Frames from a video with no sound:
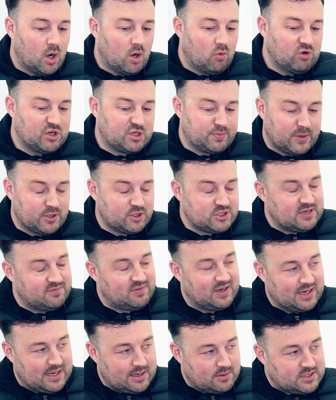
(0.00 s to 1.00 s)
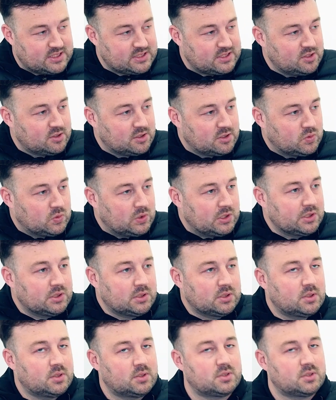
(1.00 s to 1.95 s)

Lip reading: Responsive layout is the other one.